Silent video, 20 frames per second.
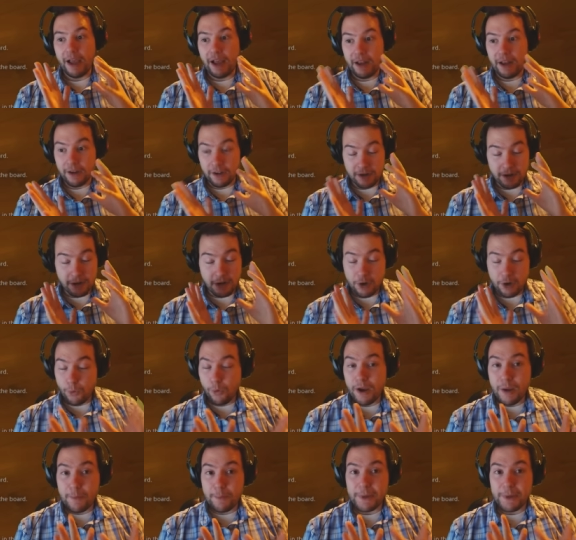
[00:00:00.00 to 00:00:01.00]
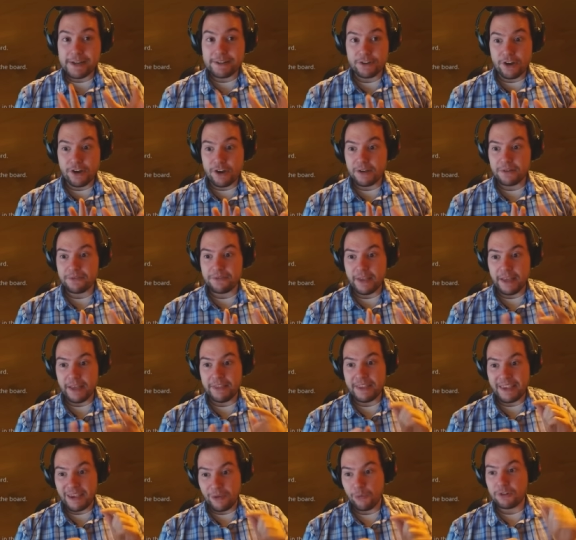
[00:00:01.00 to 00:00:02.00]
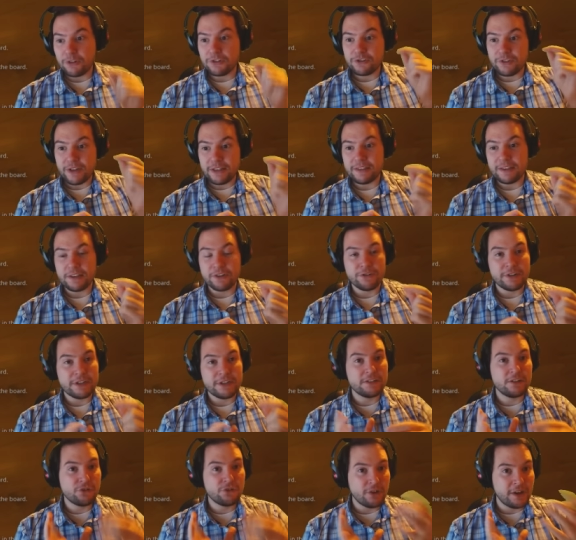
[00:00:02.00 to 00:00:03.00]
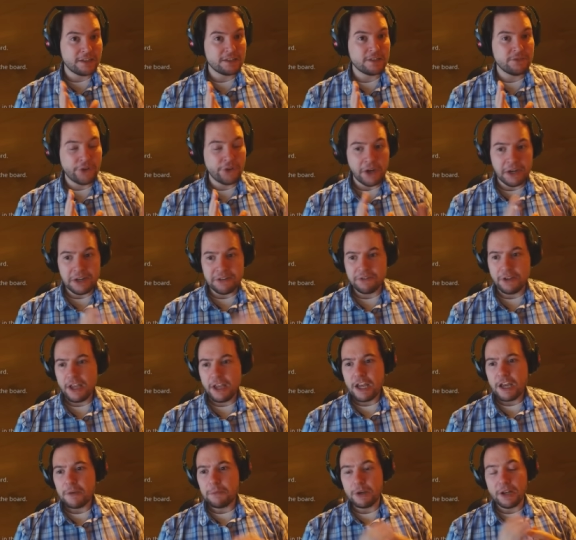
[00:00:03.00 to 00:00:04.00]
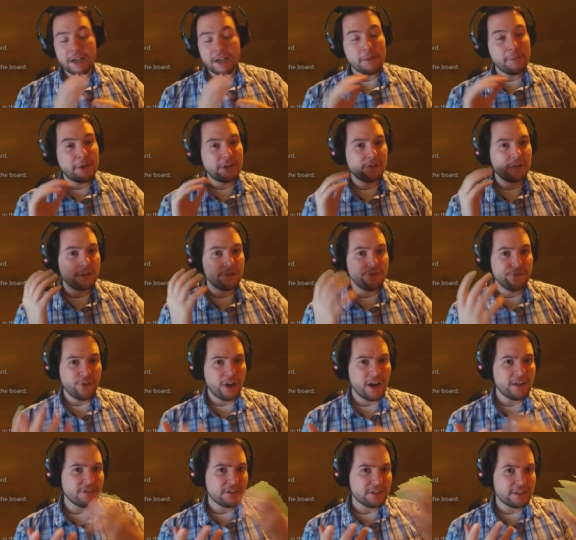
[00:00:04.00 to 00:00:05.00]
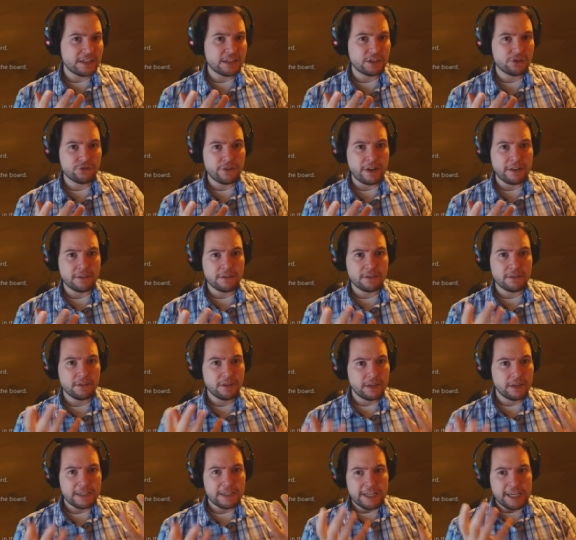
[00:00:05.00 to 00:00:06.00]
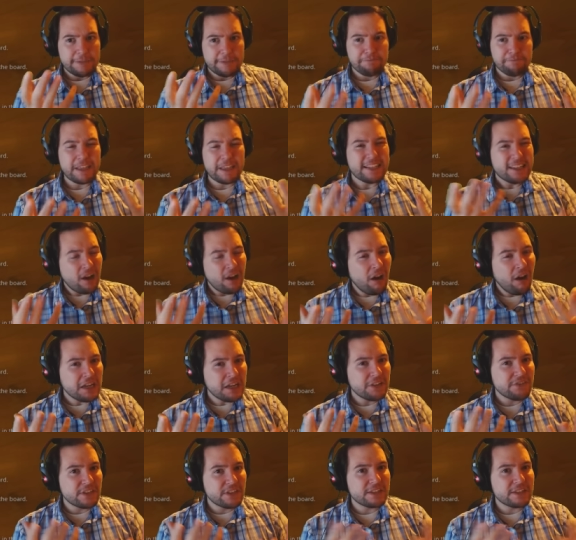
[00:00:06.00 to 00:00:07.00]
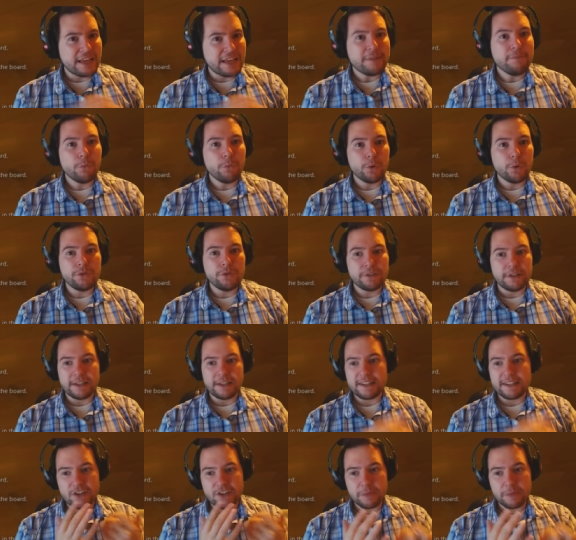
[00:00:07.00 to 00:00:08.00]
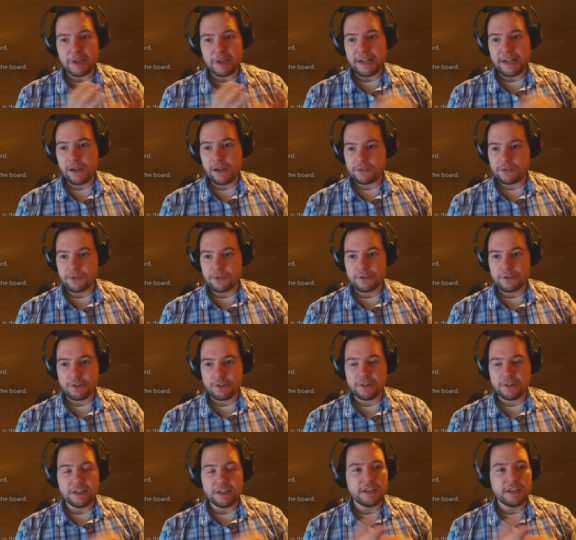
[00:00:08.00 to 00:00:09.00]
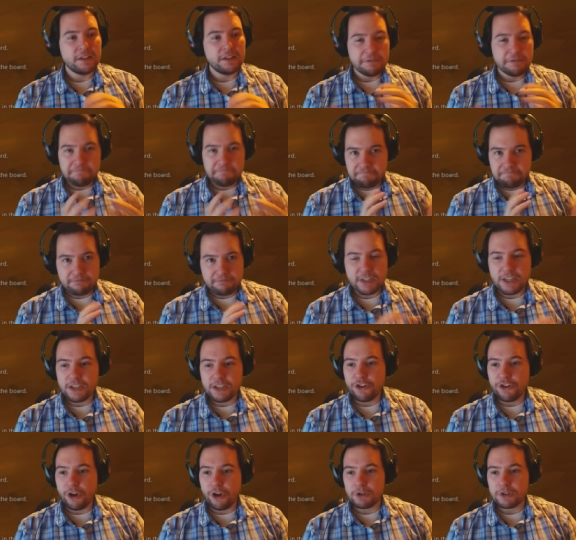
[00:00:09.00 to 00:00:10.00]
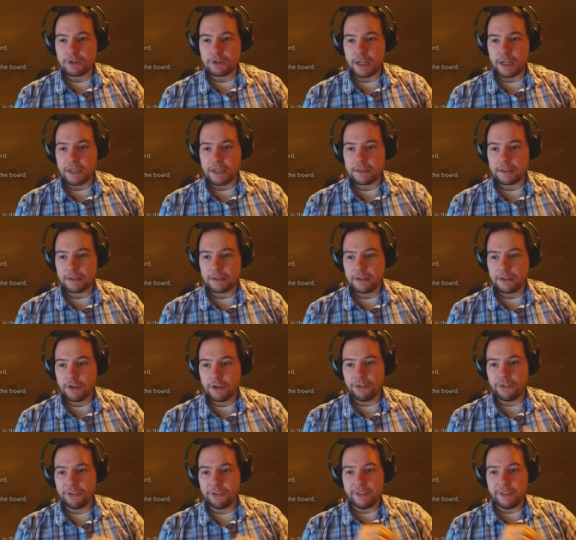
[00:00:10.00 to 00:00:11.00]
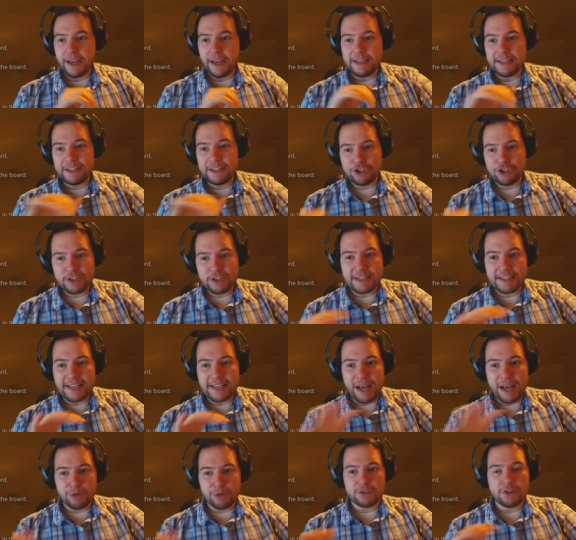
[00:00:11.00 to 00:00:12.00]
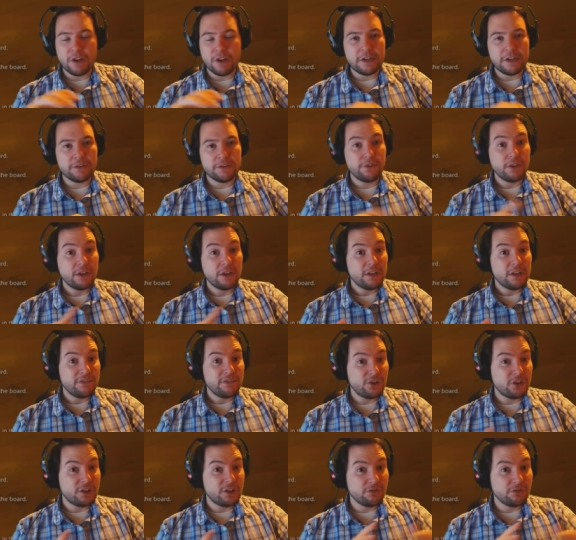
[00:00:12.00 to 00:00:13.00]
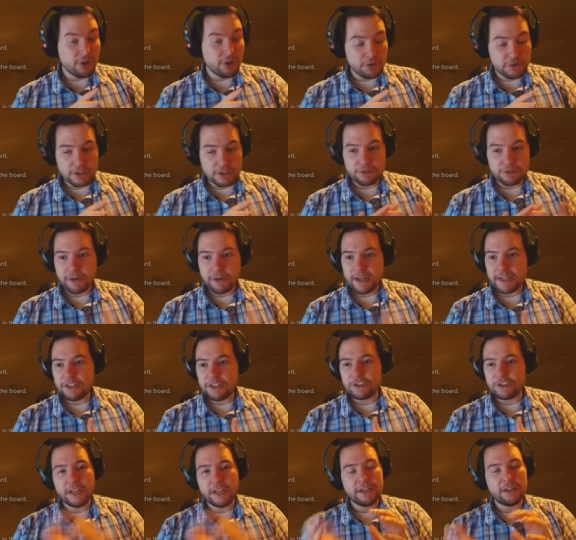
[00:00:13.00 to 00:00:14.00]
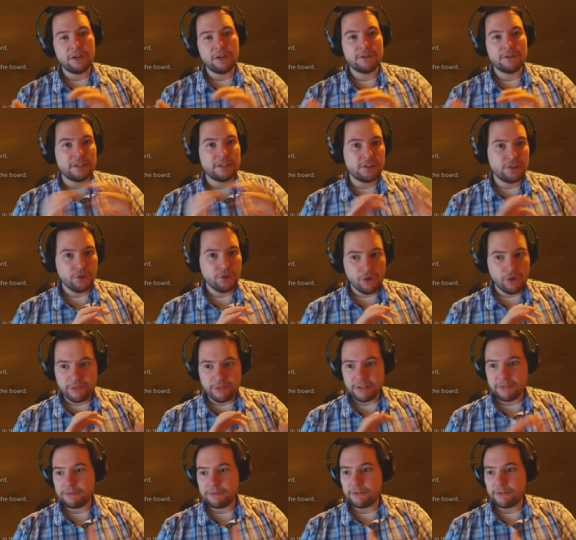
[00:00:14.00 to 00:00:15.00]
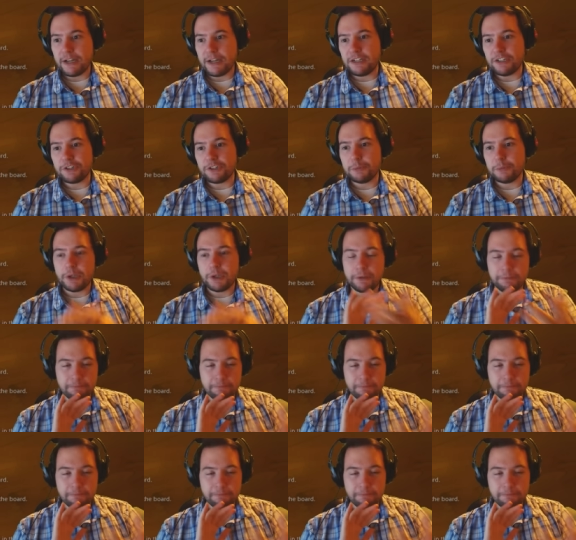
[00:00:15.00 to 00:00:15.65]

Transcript: like quite a big nerf there. They get 1 strength increase to try and survive. But like I mentioned, 5 and 6 strength... it's kind of the same wounding. It's going to be an Alzur's Thunder, not much like other than that. It just gets outside of Vernon Roach's range and goes into Yorveth range, but